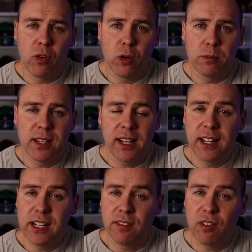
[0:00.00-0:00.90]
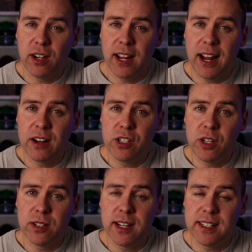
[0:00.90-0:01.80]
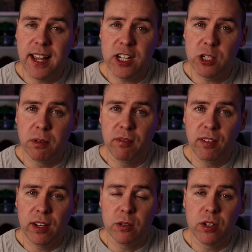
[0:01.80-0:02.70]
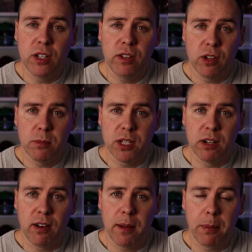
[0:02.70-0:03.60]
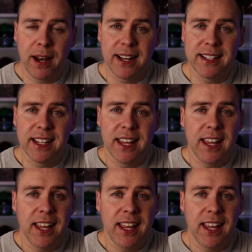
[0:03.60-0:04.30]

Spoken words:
Forms and you need to find out how to use the attachment field, you've come to the right place.